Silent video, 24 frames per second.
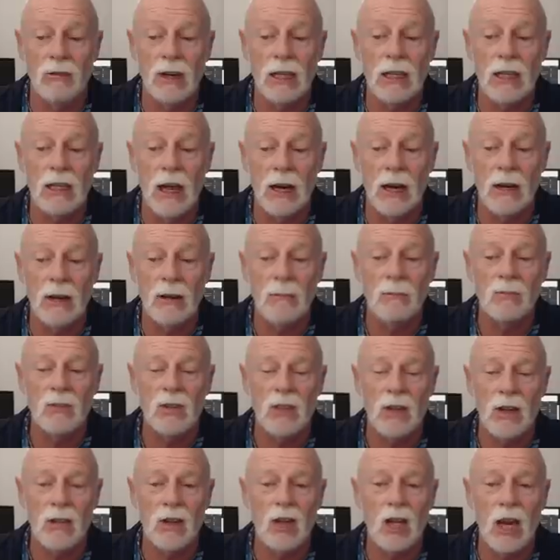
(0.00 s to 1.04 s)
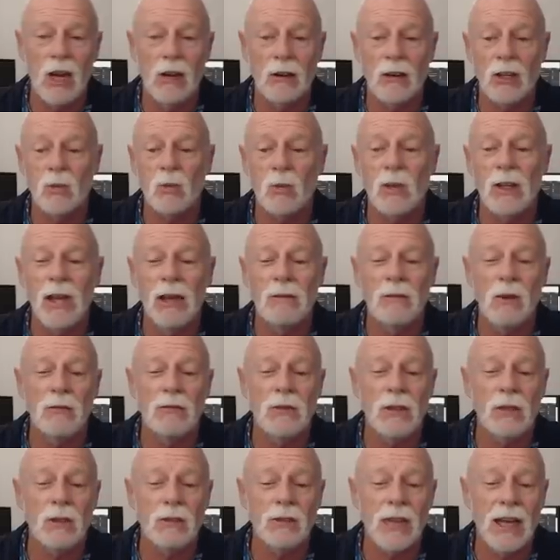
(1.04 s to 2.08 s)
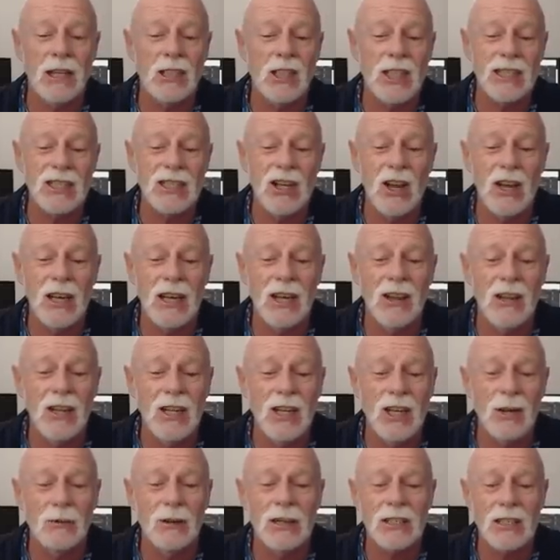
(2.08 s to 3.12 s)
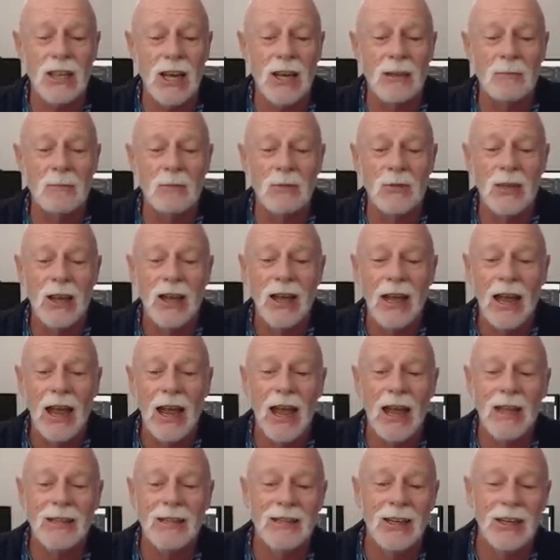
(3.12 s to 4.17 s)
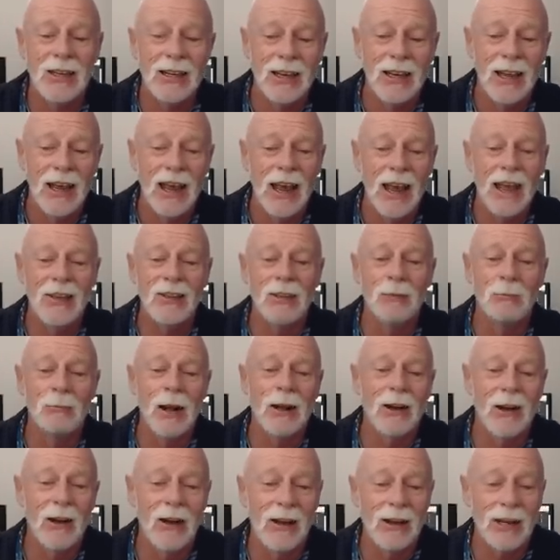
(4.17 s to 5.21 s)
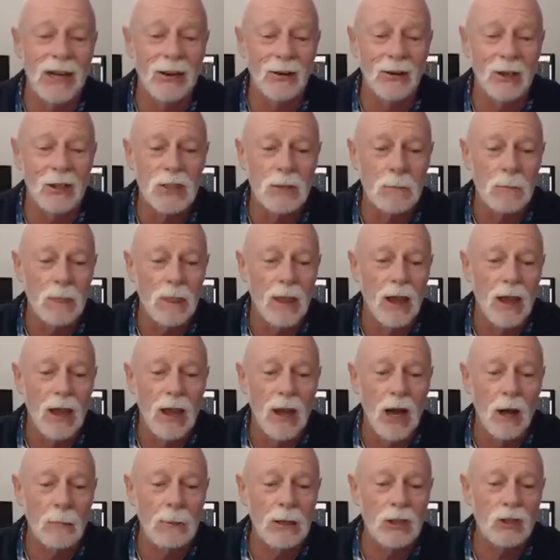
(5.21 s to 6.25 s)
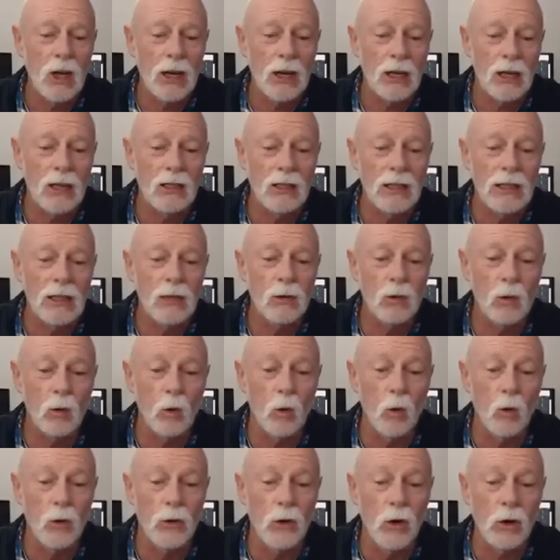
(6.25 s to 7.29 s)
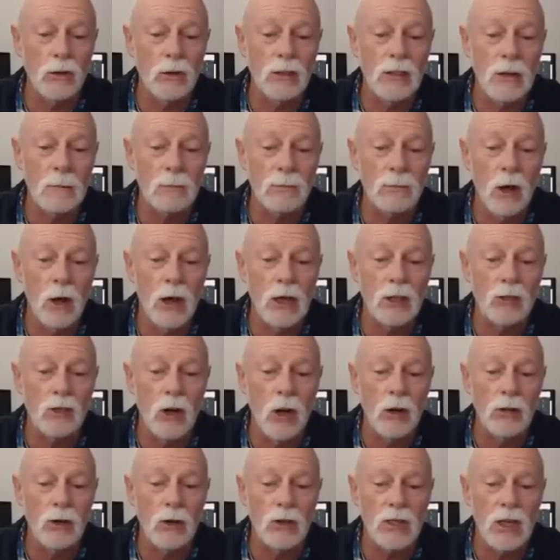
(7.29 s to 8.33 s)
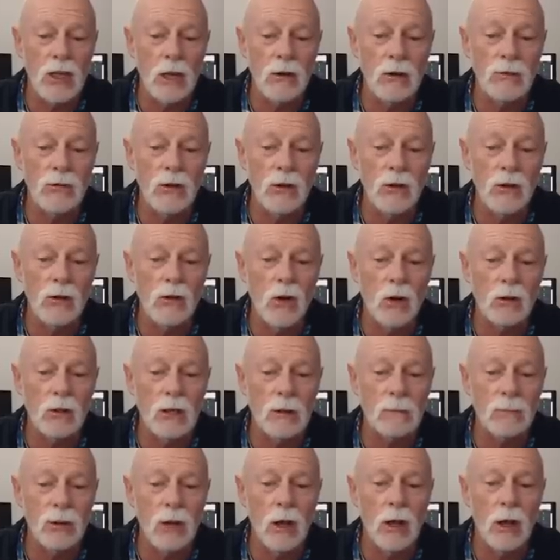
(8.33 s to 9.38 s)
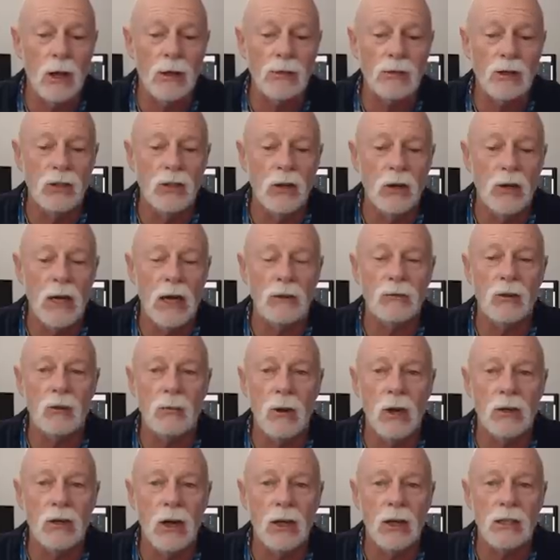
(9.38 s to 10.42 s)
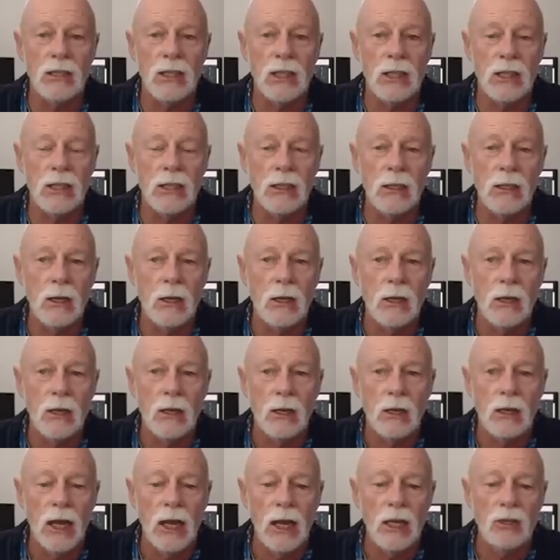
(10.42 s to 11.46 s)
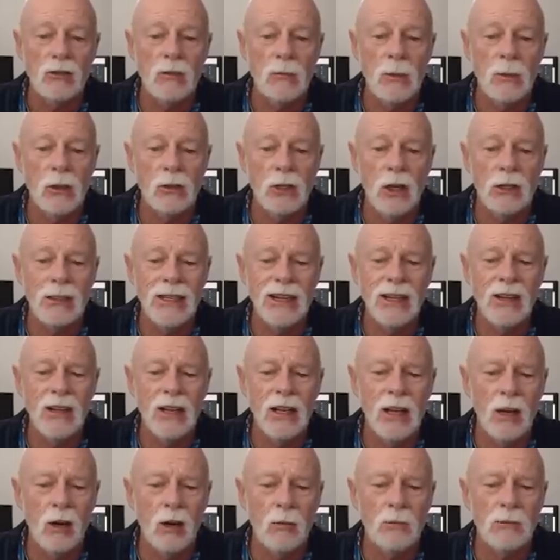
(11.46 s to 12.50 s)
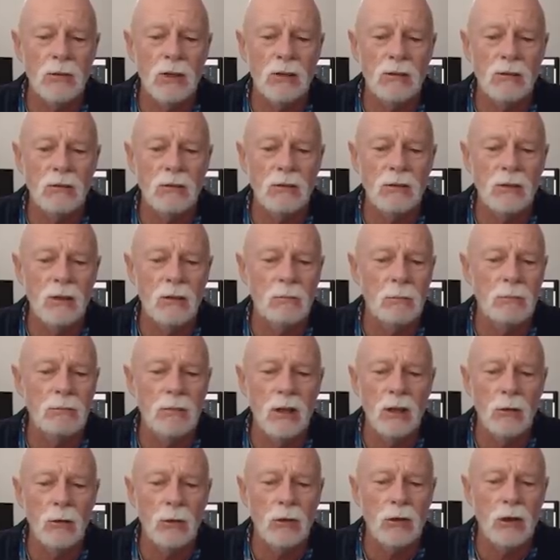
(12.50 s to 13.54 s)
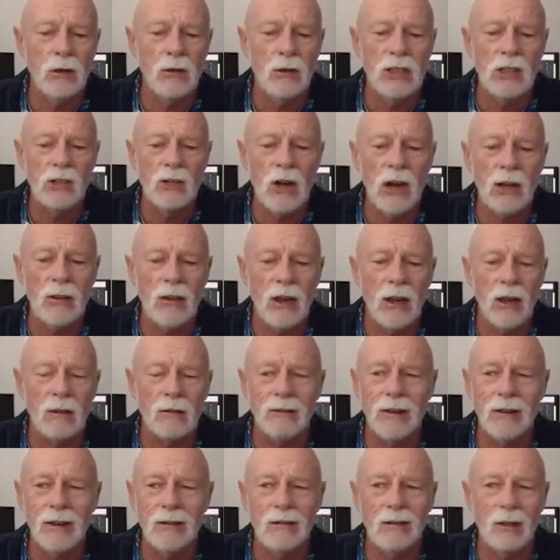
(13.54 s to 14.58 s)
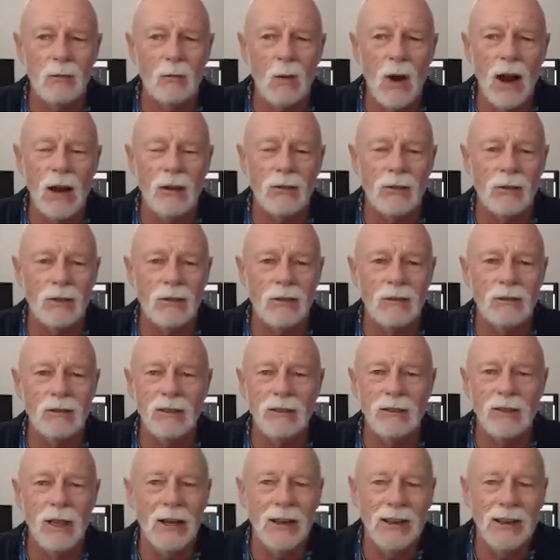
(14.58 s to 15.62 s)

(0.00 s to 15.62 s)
the regulator. So the Karens will have a field day, just like in the USA. And the one I like here is helping track illegal or non-compliant drone use. So if you're non-compliant, you don't have remote ID, how's remote ID going to help you? The authorities track that. It won't.